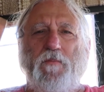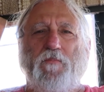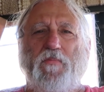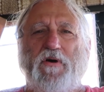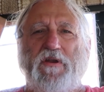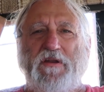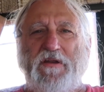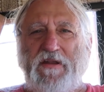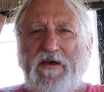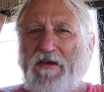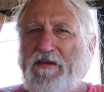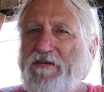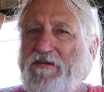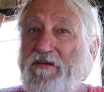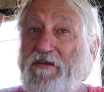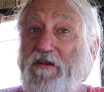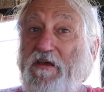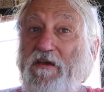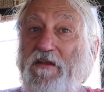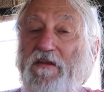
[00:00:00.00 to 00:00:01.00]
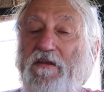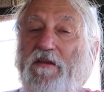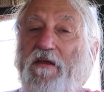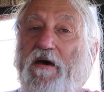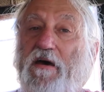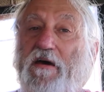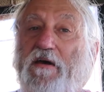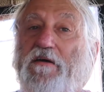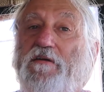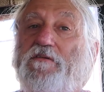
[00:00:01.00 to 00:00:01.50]
But in
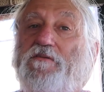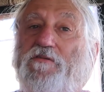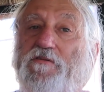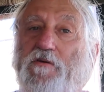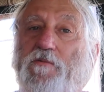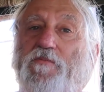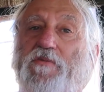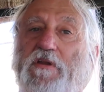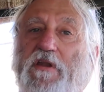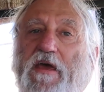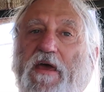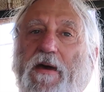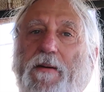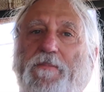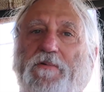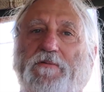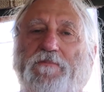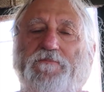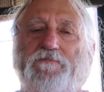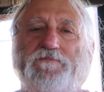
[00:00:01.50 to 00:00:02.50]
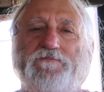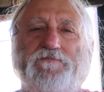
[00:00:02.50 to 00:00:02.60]
1989, something happened.